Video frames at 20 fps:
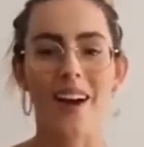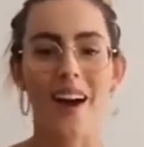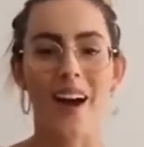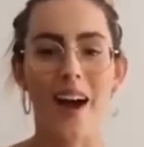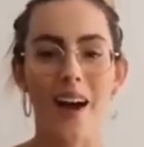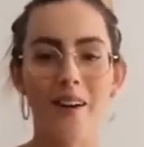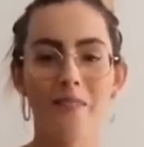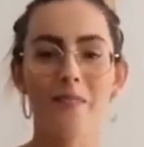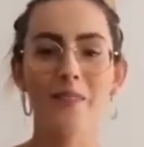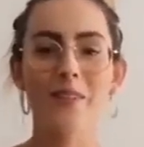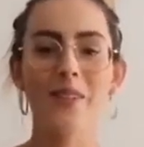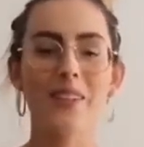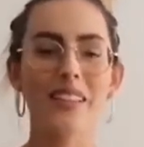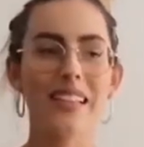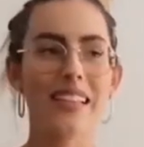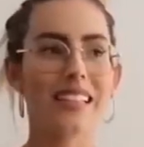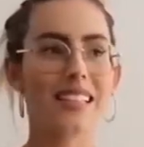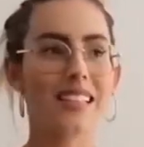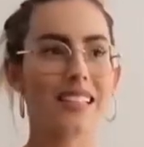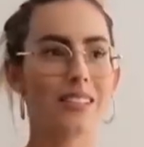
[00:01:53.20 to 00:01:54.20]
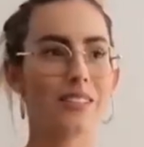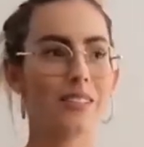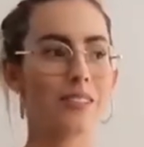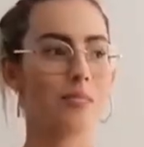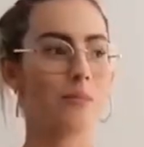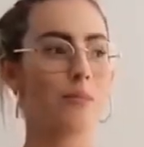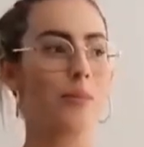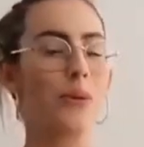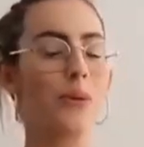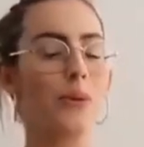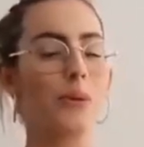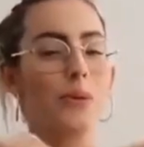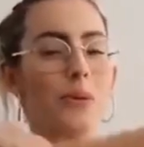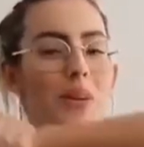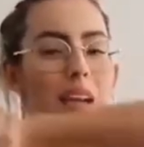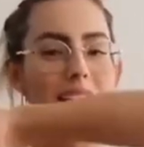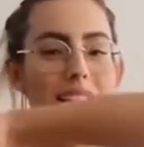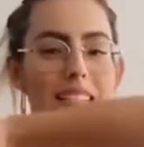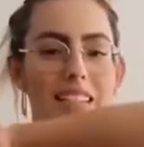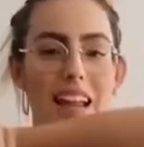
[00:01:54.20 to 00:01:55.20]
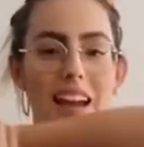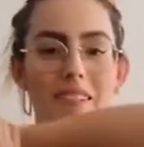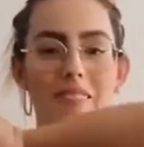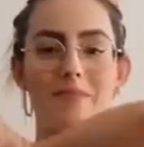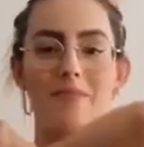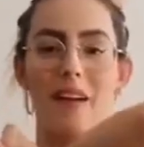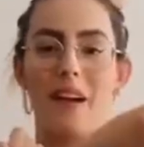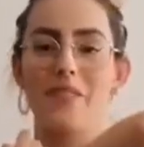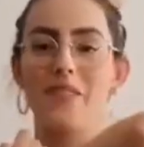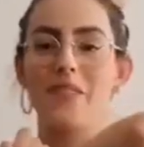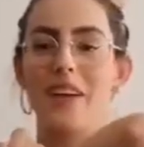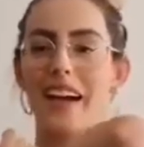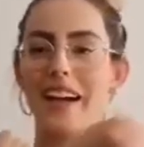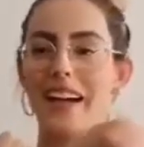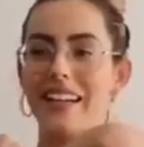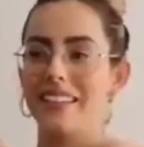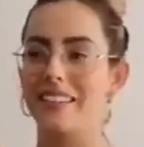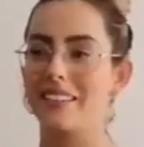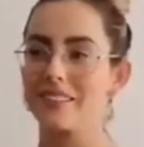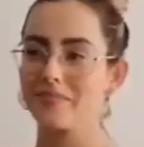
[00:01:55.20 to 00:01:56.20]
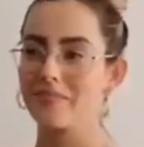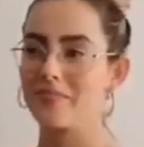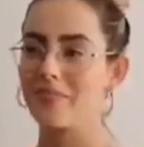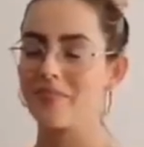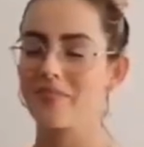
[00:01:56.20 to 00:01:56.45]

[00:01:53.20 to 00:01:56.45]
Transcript: so I wore this to the pool yesterday with my friend